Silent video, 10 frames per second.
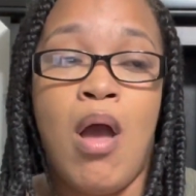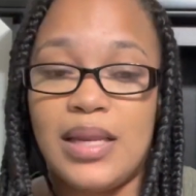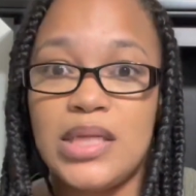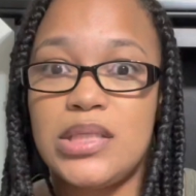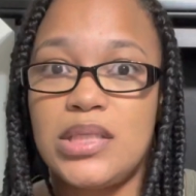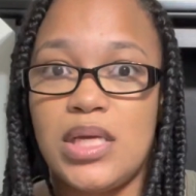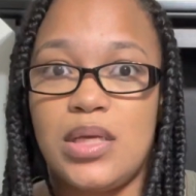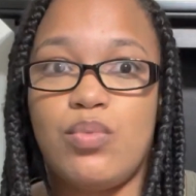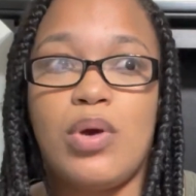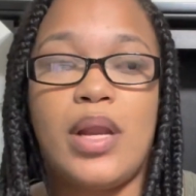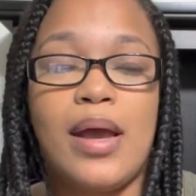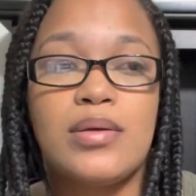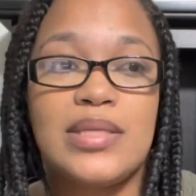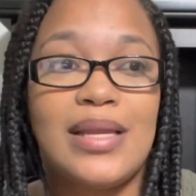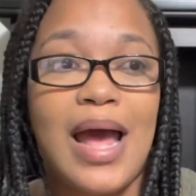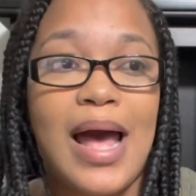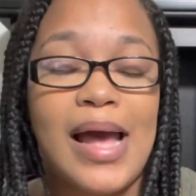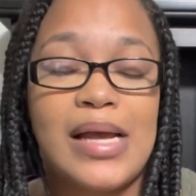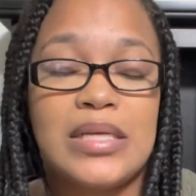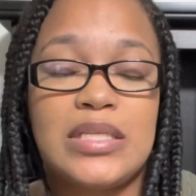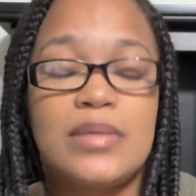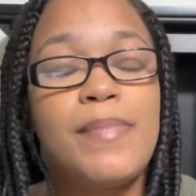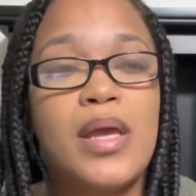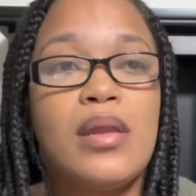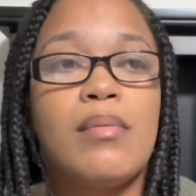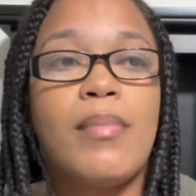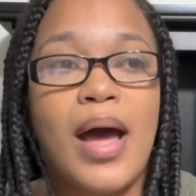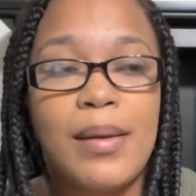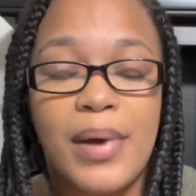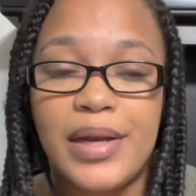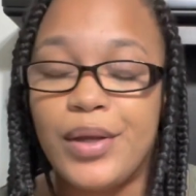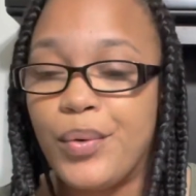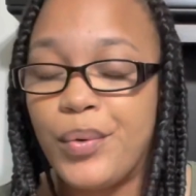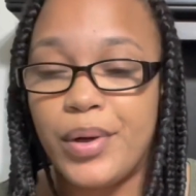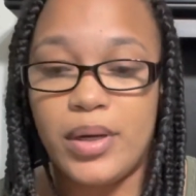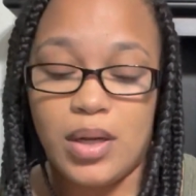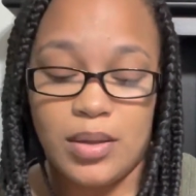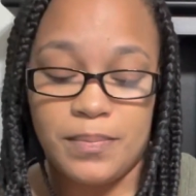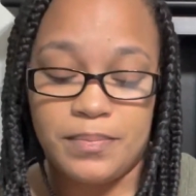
Let's see, what else did I spend my money on?